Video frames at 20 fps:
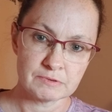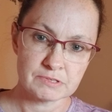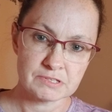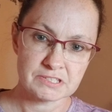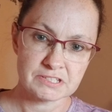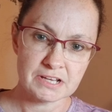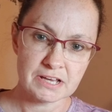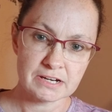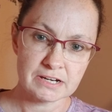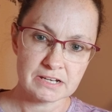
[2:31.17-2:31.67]

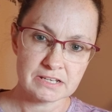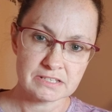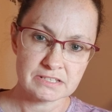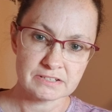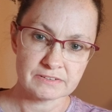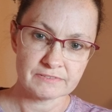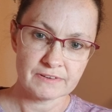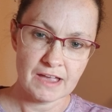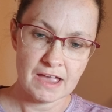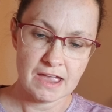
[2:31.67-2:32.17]
steadiest
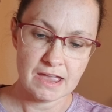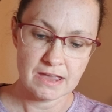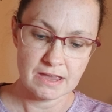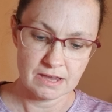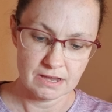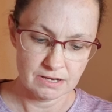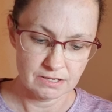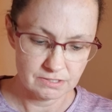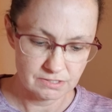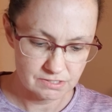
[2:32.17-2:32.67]
of
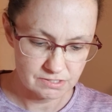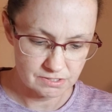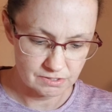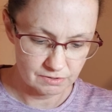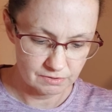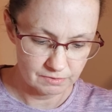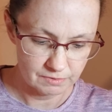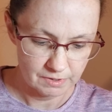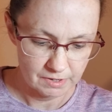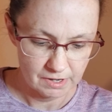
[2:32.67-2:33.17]
hands,
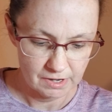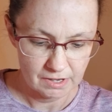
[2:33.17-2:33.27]
so